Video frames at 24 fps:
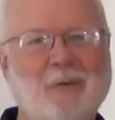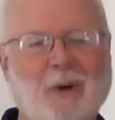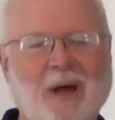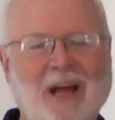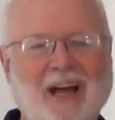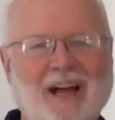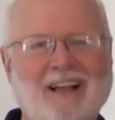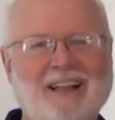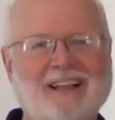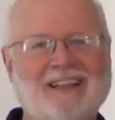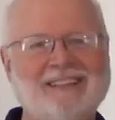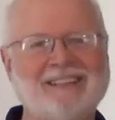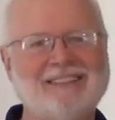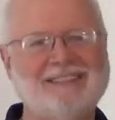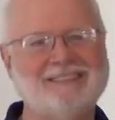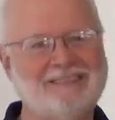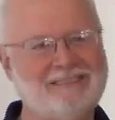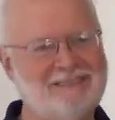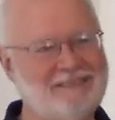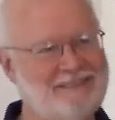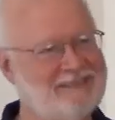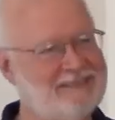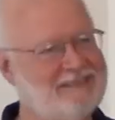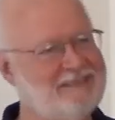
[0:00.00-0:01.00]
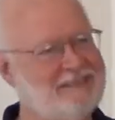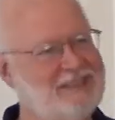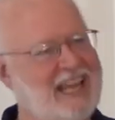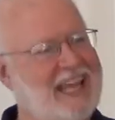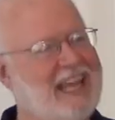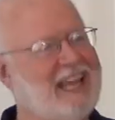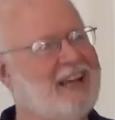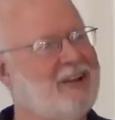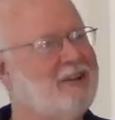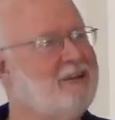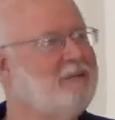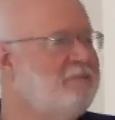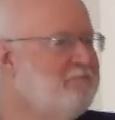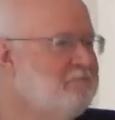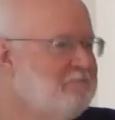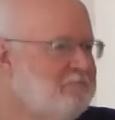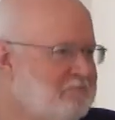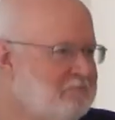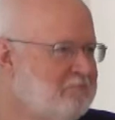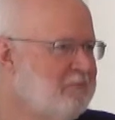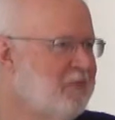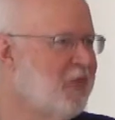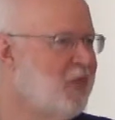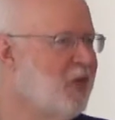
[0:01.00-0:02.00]
Well, Dale
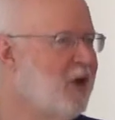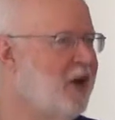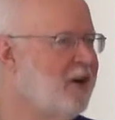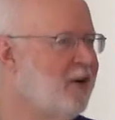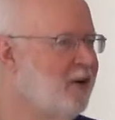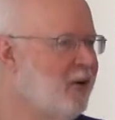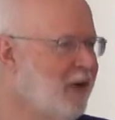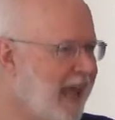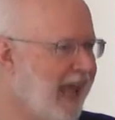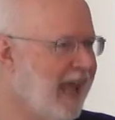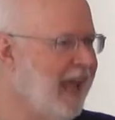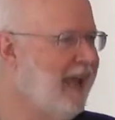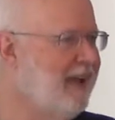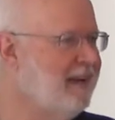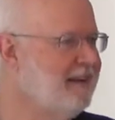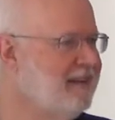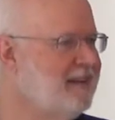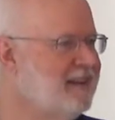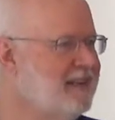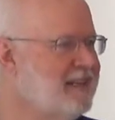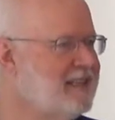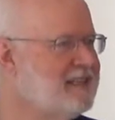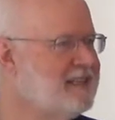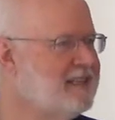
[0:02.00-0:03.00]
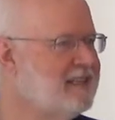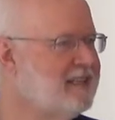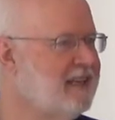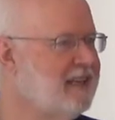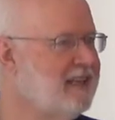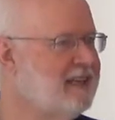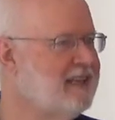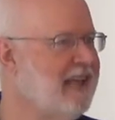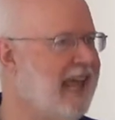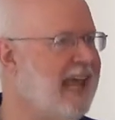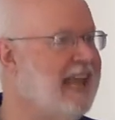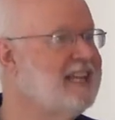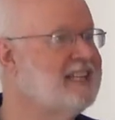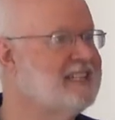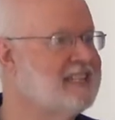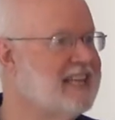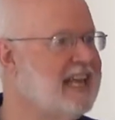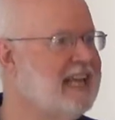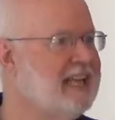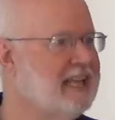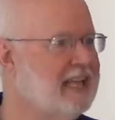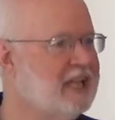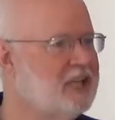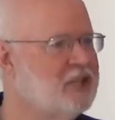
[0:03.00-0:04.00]
thought, okay, this Aidan's
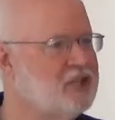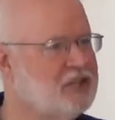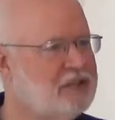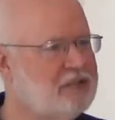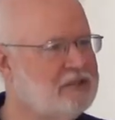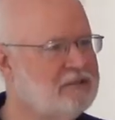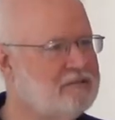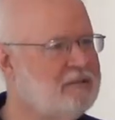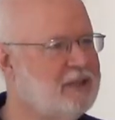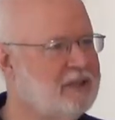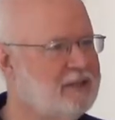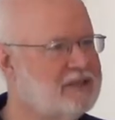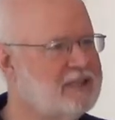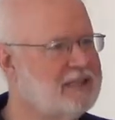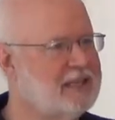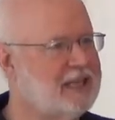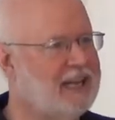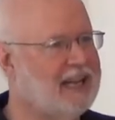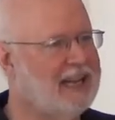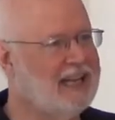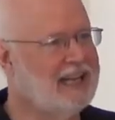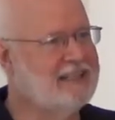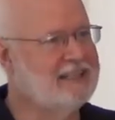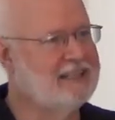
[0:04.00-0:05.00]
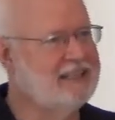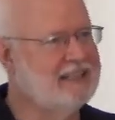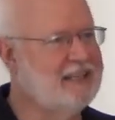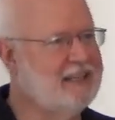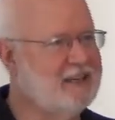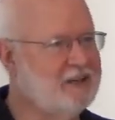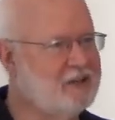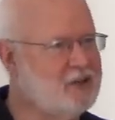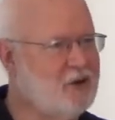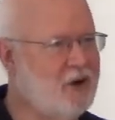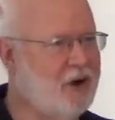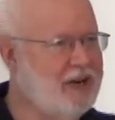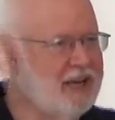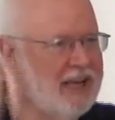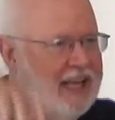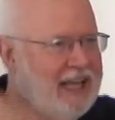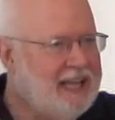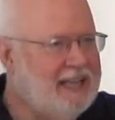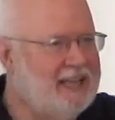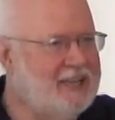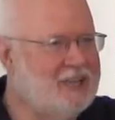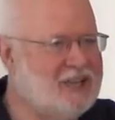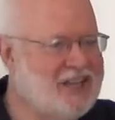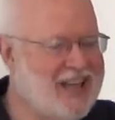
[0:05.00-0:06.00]
English, you know, this little, little
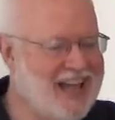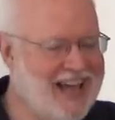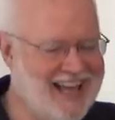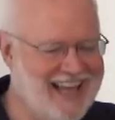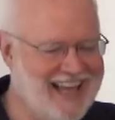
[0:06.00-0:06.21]
scrawny English